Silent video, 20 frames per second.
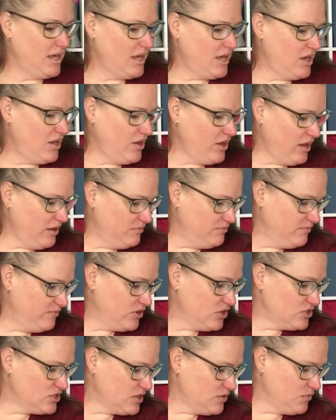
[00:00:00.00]
Okay,
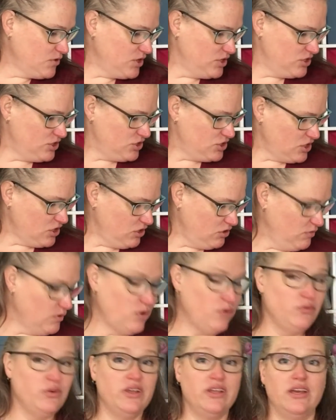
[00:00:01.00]
first I wanted to show you a
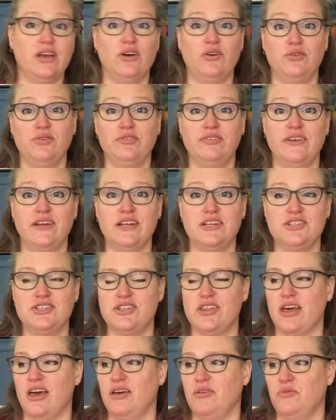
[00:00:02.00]
really old finish
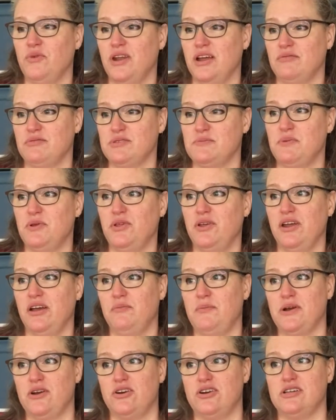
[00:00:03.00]
that when I was pulling out
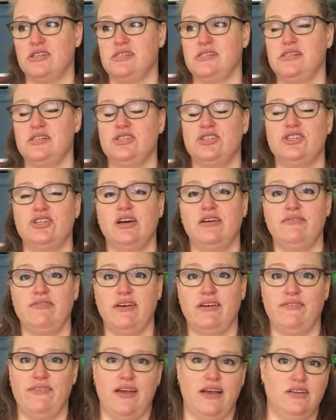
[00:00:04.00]
my cross stitch stuff, I
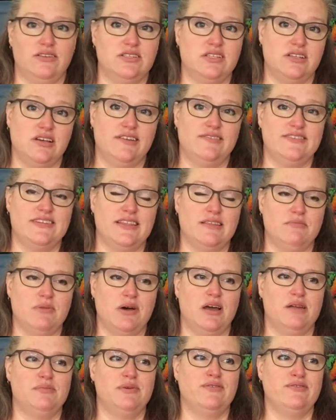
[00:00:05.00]
found stuffed in the
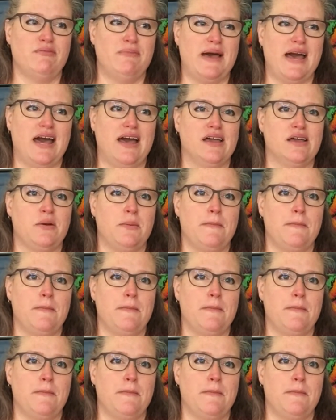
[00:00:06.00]
bottom of a bag